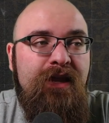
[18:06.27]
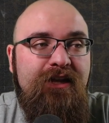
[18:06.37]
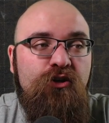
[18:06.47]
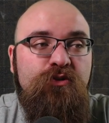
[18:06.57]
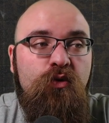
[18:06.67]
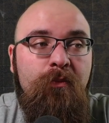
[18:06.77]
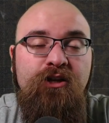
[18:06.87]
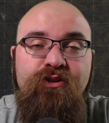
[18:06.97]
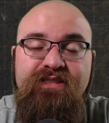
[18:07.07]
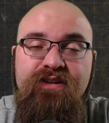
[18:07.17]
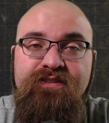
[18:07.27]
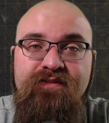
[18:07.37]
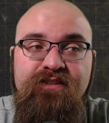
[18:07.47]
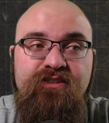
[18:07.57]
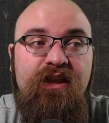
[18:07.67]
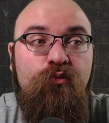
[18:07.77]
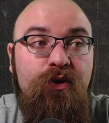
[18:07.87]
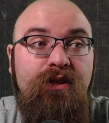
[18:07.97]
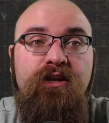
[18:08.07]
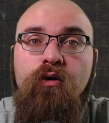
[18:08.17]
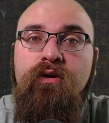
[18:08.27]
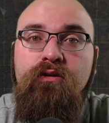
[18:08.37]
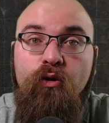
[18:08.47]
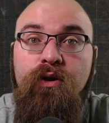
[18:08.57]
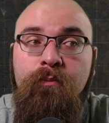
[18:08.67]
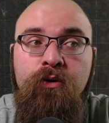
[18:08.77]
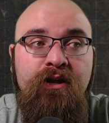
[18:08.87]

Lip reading: in terms of Ramondre Stevenson, this is a really low number.